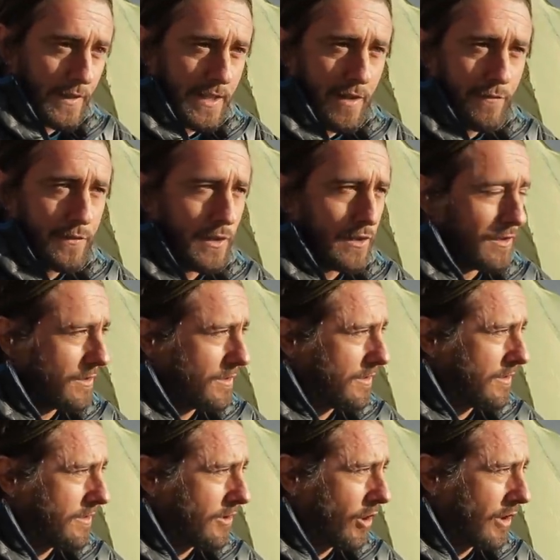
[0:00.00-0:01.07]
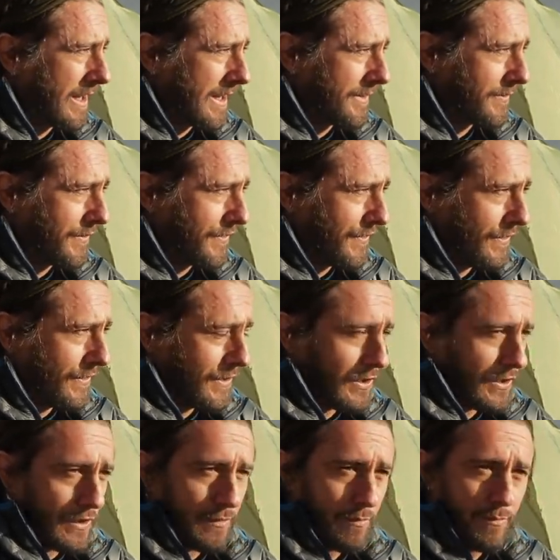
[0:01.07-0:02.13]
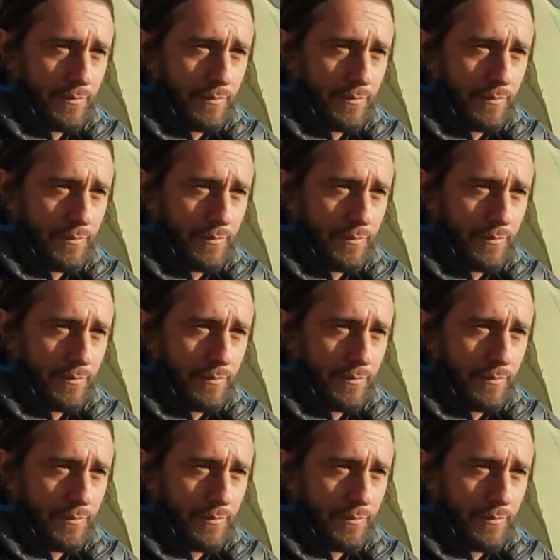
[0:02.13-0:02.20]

give you your lad this